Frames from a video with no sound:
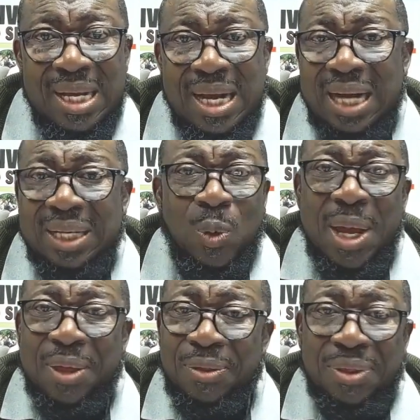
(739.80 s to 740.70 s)
and the
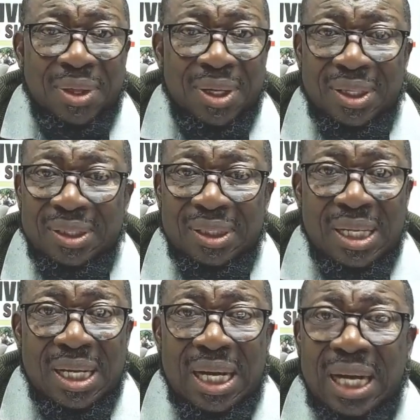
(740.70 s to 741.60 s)
wealth,
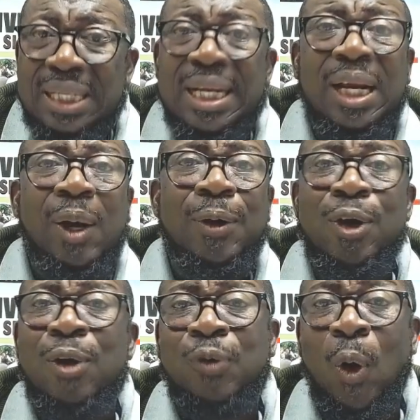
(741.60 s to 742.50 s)
and the glory
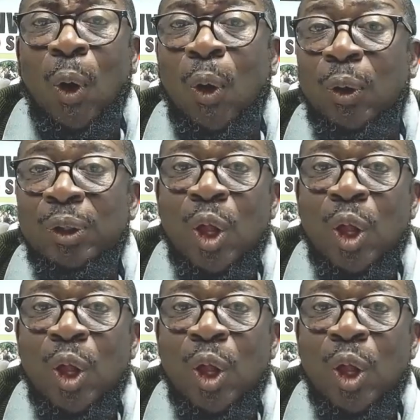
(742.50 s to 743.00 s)
of God